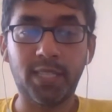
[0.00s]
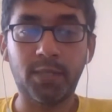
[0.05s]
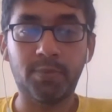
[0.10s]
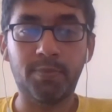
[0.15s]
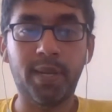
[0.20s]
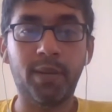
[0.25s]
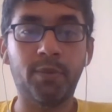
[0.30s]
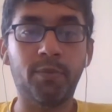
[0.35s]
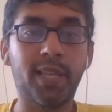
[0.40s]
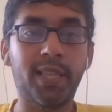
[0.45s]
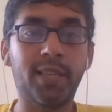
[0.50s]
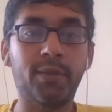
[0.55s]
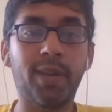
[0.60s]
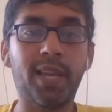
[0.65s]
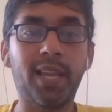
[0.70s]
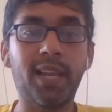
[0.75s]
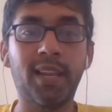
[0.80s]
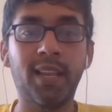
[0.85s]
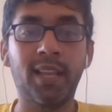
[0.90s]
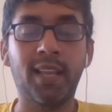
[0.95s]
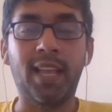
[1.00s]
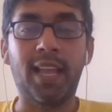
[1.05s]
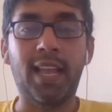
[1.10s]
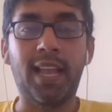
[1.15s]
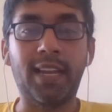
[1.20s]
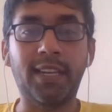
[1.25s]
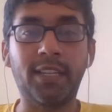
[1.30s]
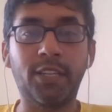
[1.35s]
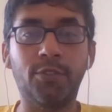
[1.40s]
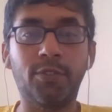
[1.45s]
plays spin very well,
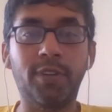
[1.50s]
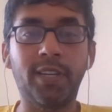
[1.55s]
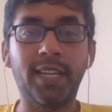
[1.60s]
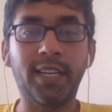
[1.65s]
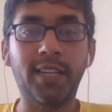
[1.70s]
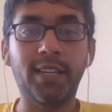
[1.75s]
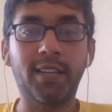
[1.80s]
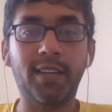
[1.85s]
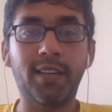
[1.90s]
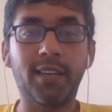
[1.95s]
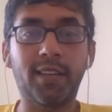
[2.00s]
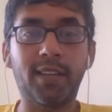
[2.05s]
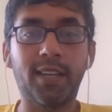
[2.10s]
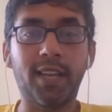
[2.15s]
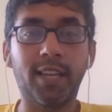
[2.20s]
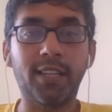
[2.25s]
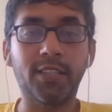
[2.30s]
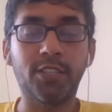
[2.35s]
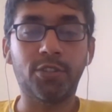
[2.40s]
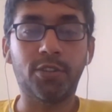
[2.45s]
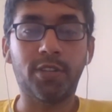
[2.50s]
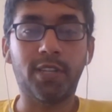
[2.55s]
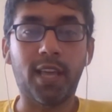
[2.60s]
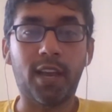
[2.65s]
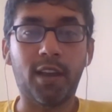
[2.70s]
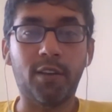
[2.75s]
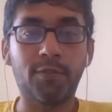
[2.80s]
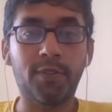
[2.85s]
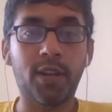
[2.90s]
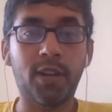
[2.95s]
and you need uh, guys to
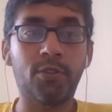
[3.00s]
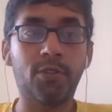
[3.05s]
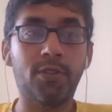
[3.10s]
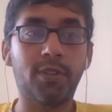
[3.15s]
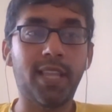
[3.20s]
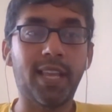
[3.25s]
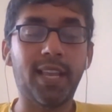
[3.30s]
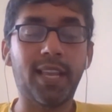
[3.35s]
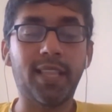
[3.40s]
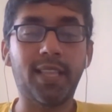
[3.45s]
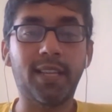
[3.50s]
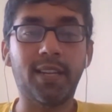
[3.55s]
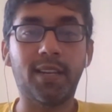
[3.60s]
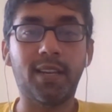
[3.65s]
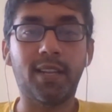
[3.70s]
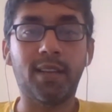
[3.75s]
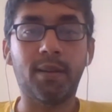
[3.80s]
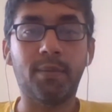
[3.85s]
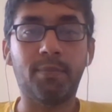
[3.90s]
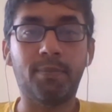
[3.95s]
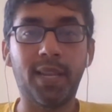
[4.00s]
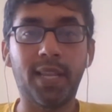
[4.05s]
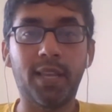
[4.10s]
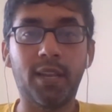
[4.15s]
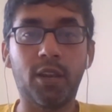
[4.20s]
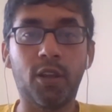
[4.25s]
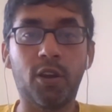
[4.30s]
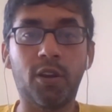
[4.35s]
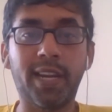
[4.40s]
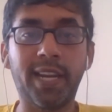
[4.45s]
graft out there and uh, play
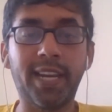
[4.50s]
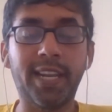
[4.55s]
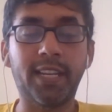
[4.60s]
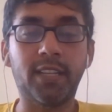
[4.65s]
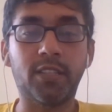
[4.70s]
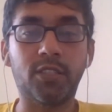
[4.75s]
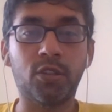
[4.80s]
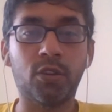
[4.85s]
a long inning.